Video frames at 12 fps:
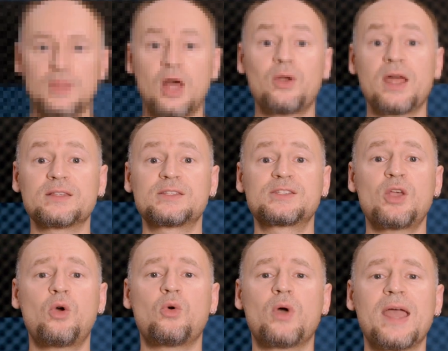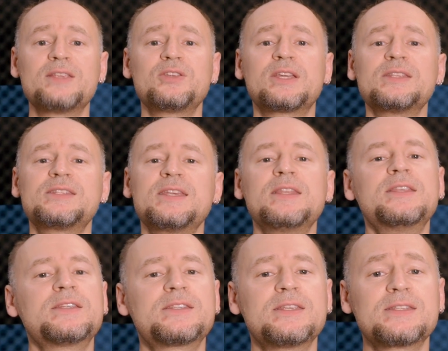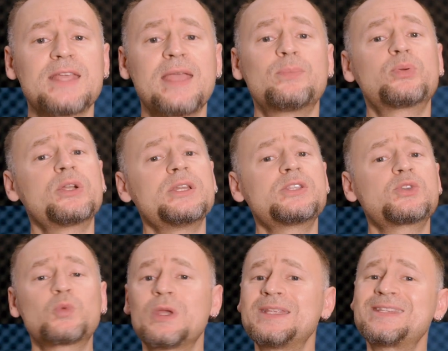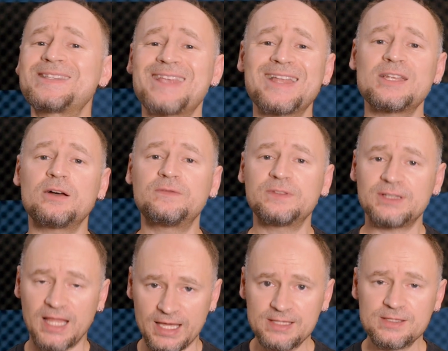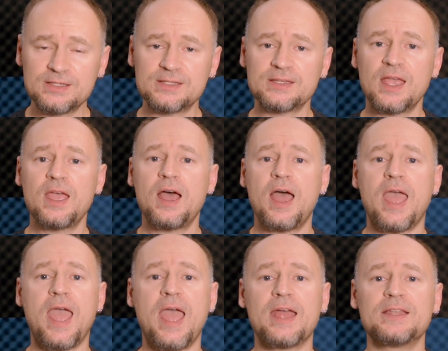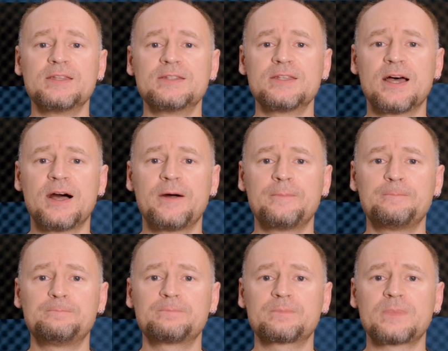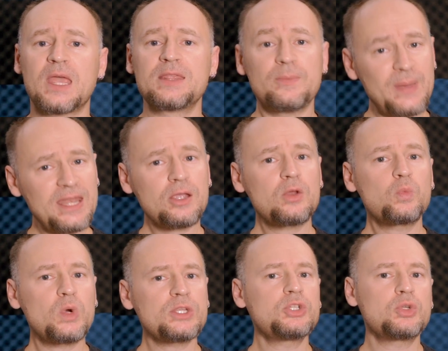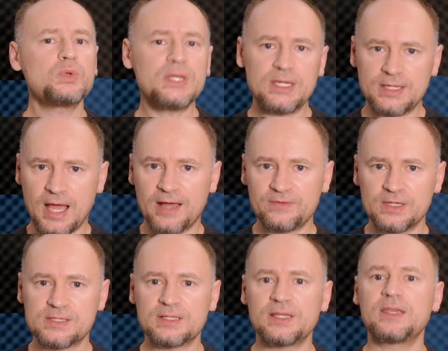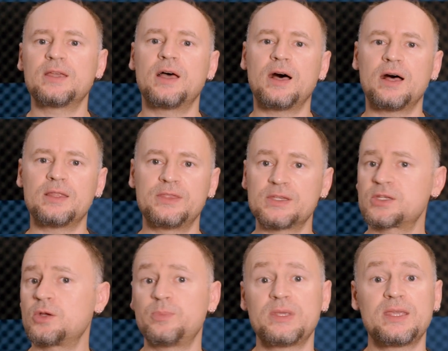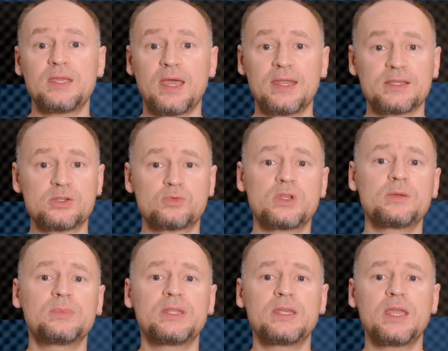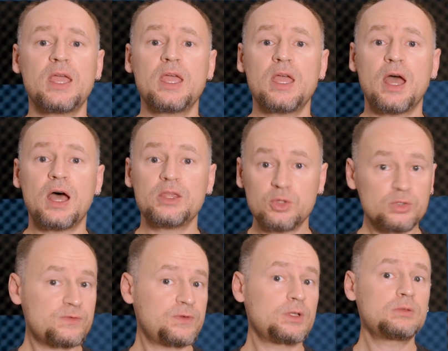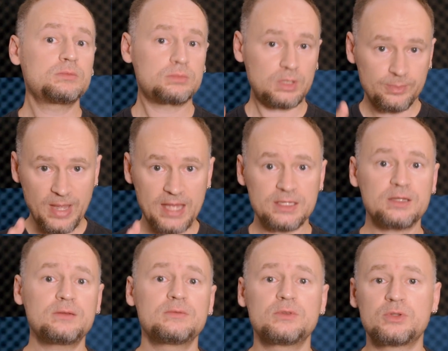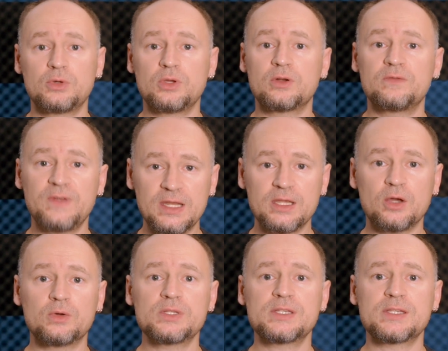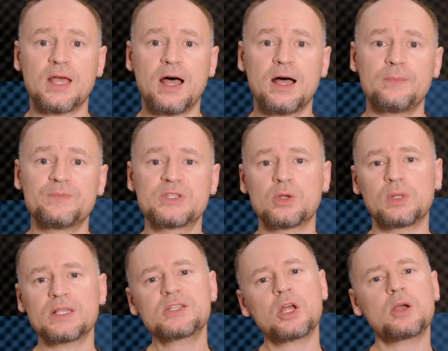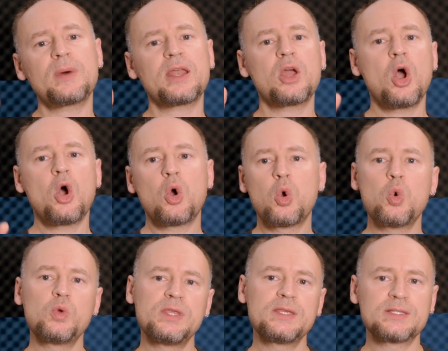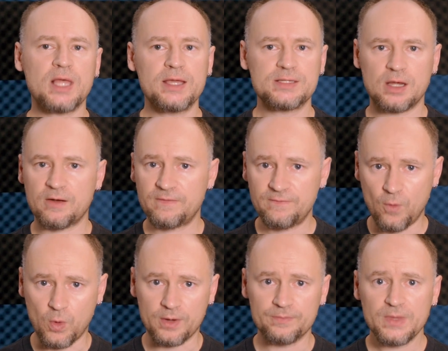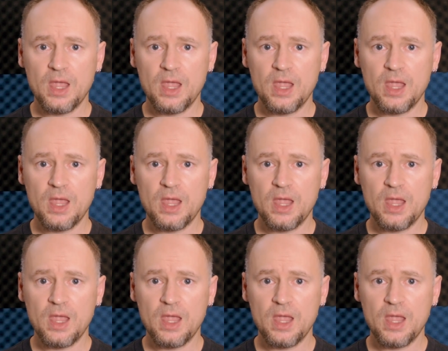Alright, so as you can see, this is a pretty sweet set of lights, and depending on what you need, obviously, this could be an extremely useful companion to your videos. So let's talk about who these lights are for.